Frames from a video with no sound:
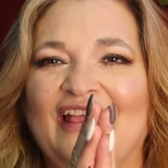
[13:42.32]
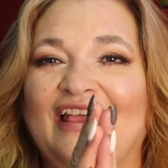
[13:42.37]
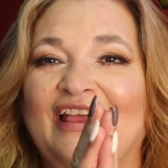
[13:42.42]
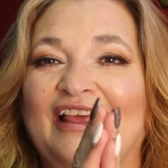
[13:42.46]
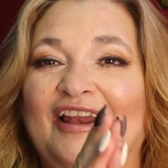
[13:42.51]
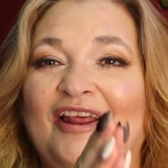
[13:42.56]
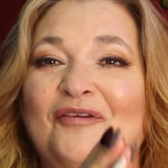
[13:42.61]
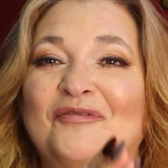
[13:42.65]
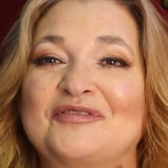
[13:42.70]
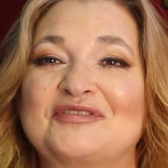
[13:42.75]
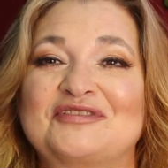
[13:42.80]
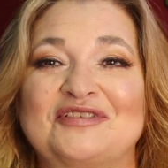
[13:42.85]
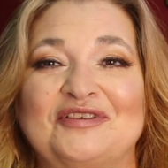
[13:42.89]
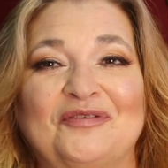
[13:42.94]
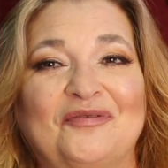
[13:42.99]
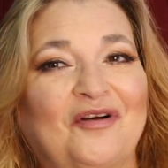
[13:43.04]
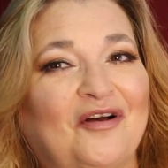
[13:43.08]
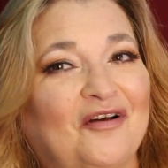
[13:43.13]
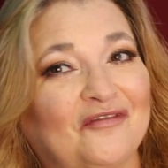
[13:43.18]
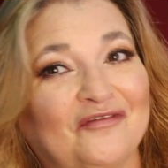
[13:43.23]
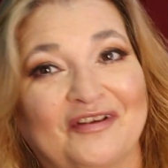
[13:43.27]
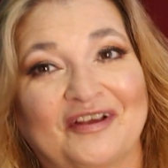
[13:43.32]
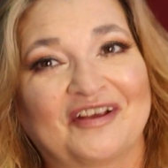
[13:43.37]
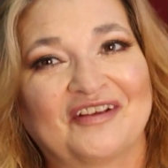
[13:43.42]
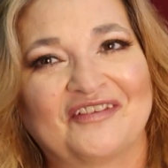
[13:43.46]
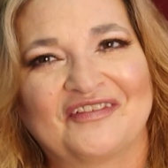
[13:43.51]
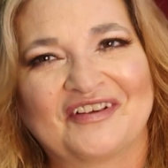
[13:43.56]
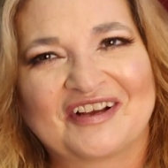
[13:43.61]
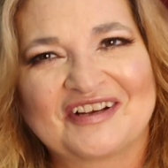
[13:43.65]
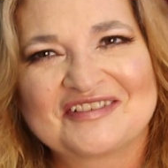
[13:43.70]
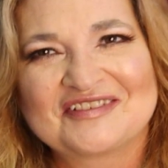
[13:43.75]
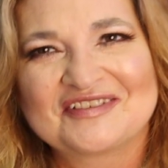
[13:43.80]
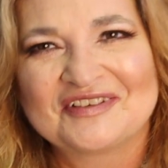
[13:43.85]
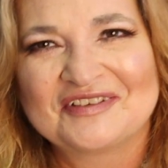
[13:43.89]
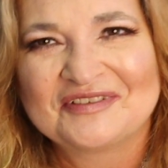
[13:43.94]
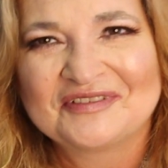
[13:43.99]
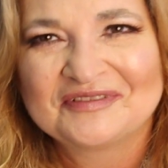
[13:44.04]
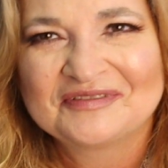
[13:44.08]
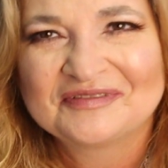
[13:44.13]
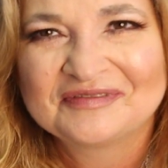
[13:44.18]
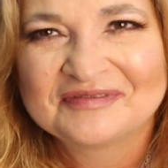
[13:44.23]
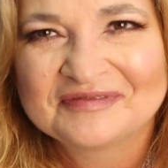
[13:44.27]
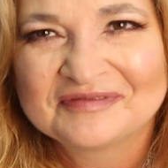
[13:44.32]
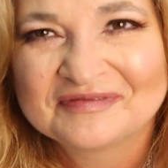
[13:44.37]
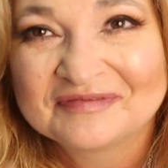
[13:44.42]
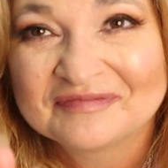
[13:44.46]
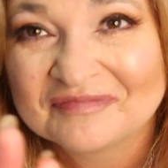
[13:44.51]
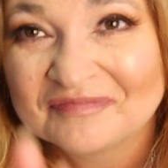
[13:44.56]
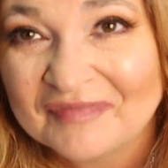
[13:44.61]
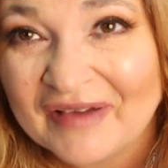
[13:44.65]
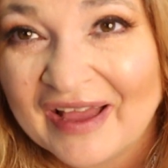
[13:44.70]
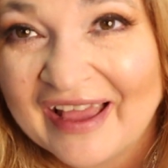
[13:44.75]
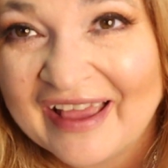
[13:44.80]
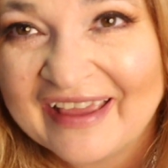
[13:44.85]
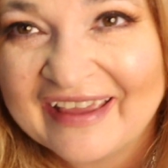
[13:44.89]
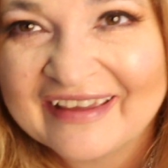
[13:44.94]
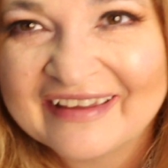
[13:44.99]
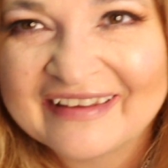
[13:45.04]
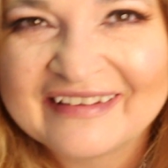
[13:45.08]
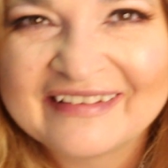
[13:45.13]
and I will see you all very soon. Bye.